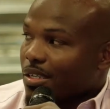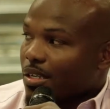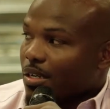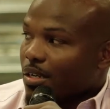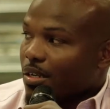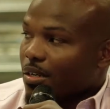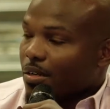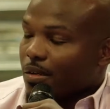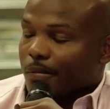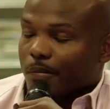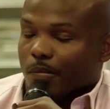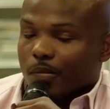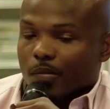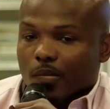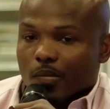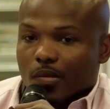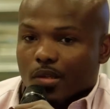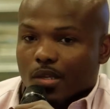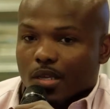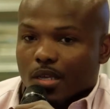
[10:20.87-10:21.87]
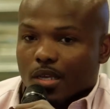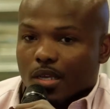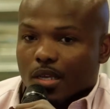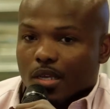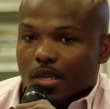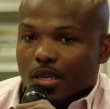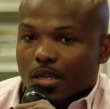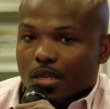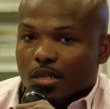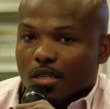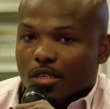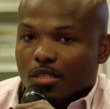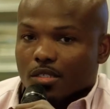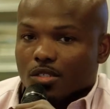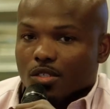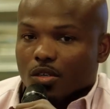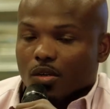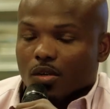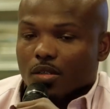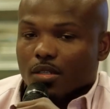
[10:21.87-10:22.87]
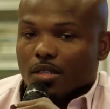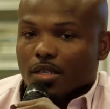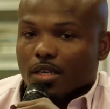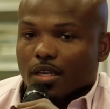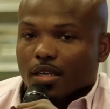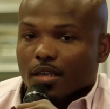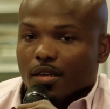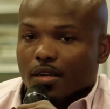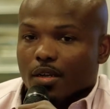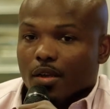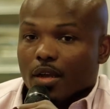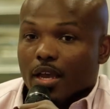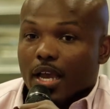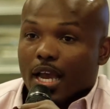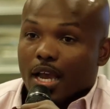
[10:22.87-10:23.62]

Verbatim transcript: Um, and he saw that